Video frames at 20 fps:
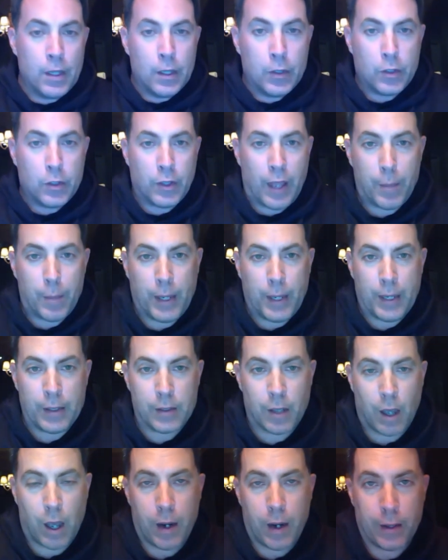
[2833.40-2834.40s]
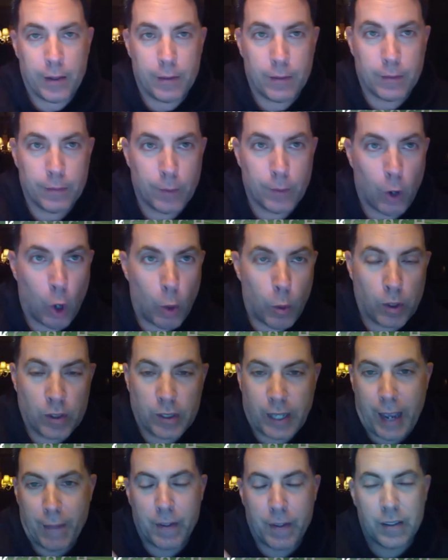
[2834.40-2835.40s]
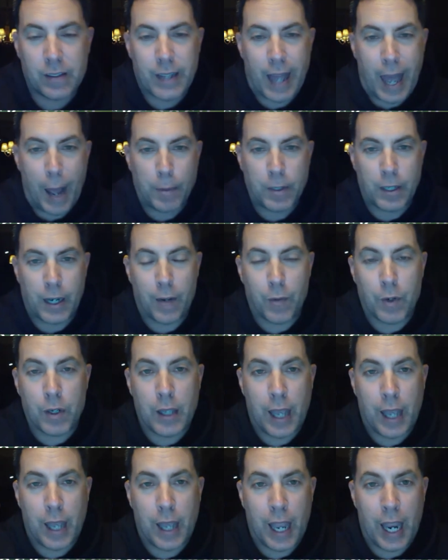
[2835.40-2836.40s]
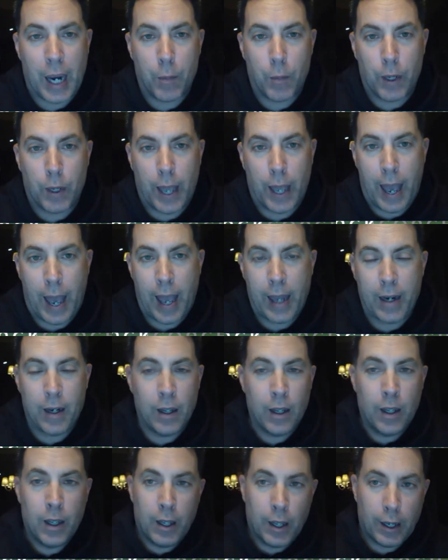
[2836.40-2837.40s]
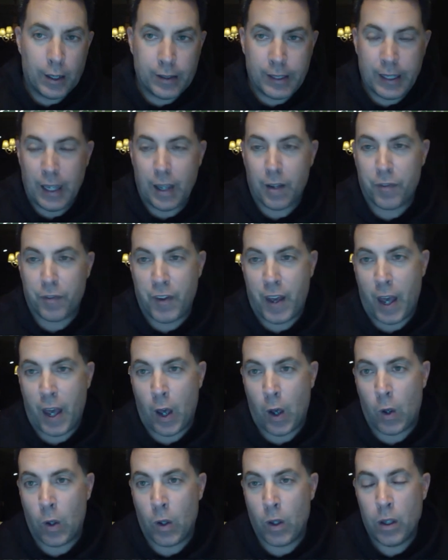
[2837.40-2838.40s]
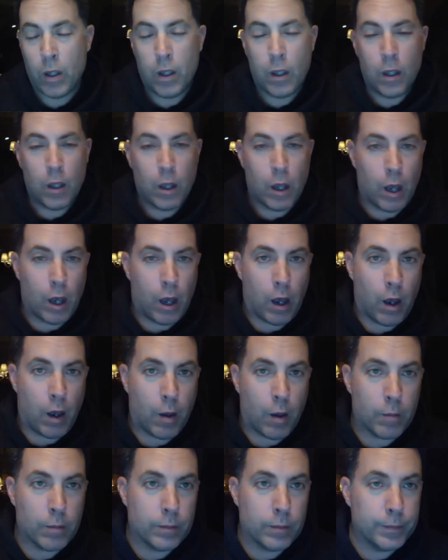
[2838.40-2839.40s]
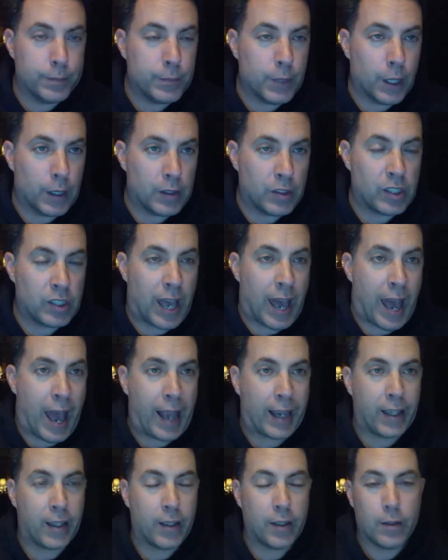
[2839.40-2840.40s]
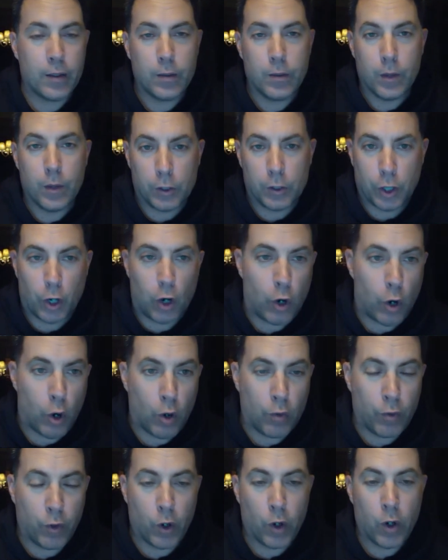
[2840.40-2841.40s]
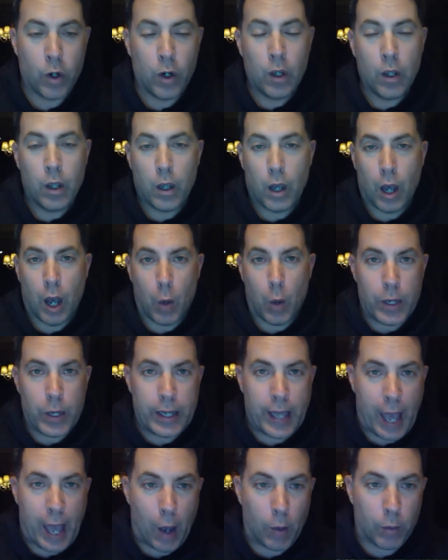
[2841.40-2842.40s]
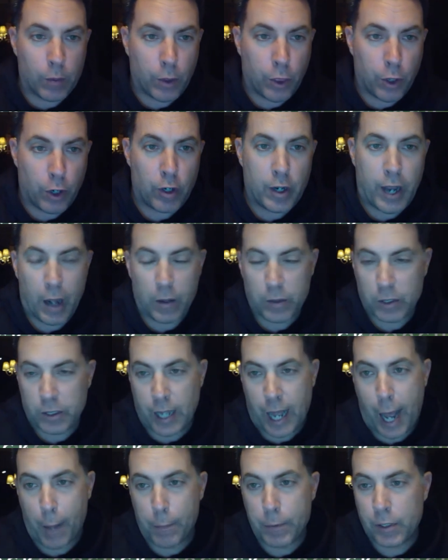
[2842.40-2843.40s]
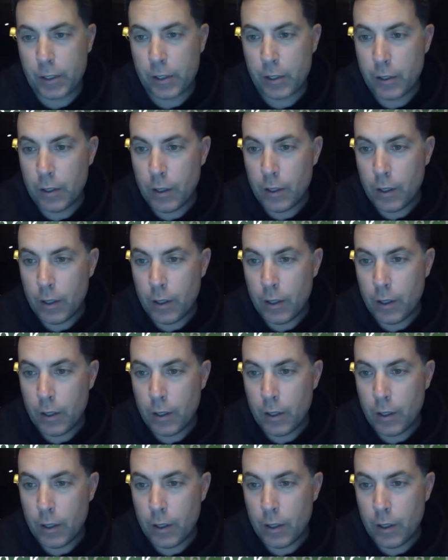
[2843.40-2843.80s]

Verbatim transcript: so that means on it almost half the snaps in every game we had a TFL, um, a sack, a turnover. Uh, we count third down stops.